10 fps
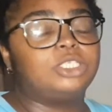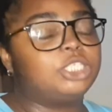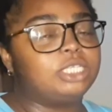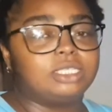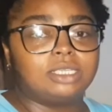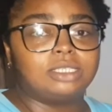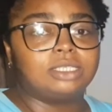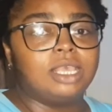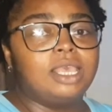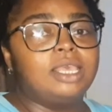Jesus.
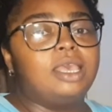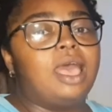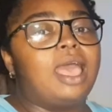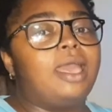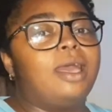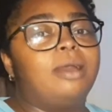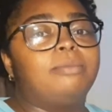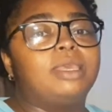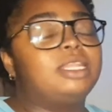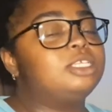
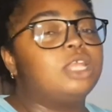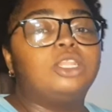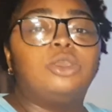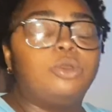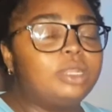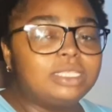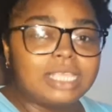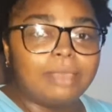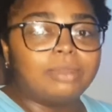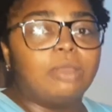It is not the only
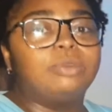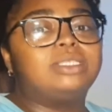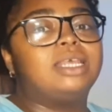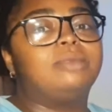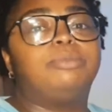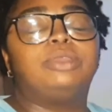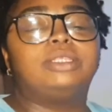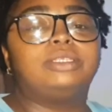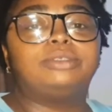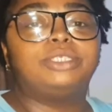time that we celebrate
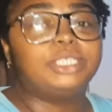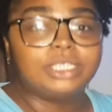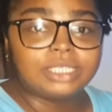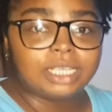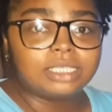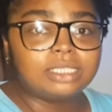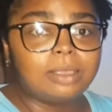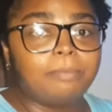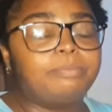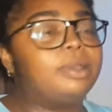Jesus,
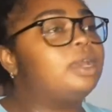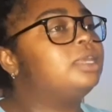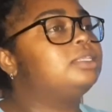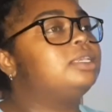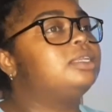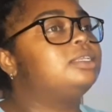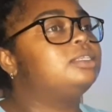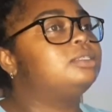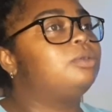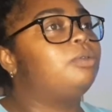but it
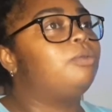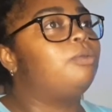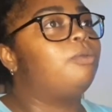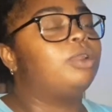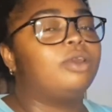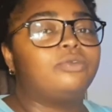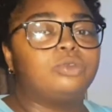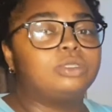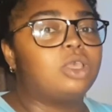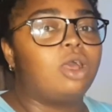is one of
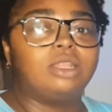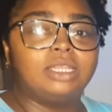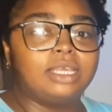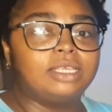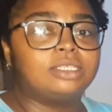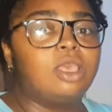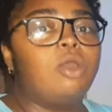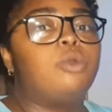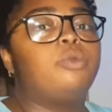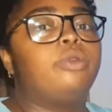those holidays
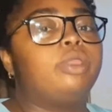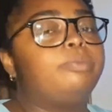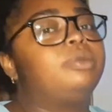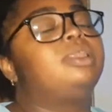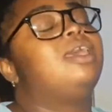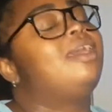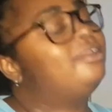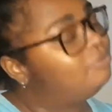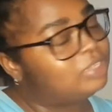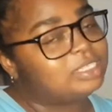where we put
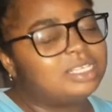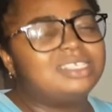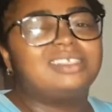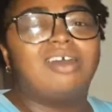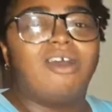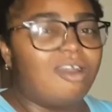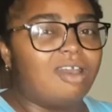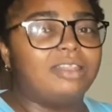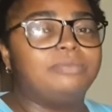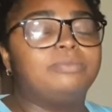emphasis
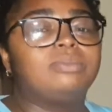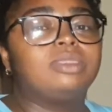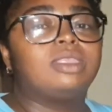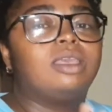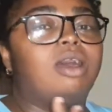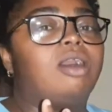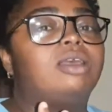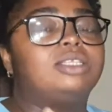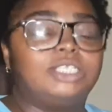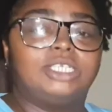on
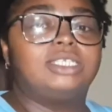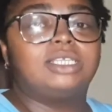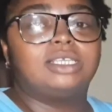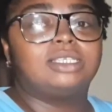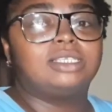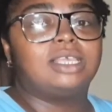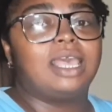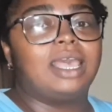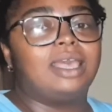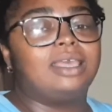Jesus.
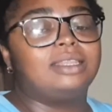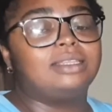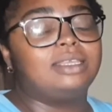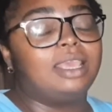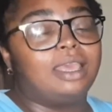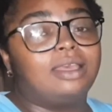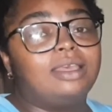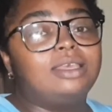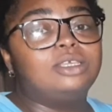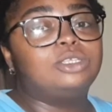And yeah,
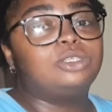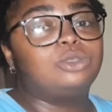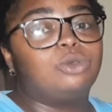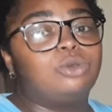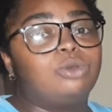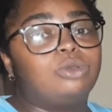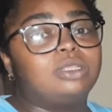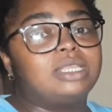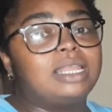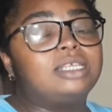so
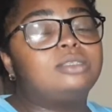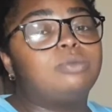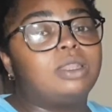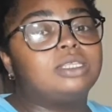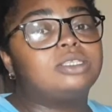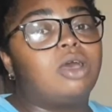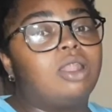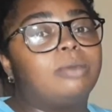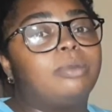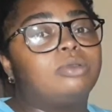that is what it's
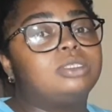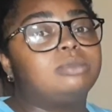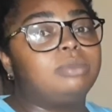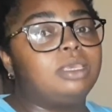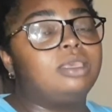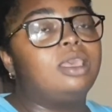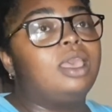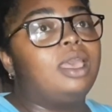all about to me.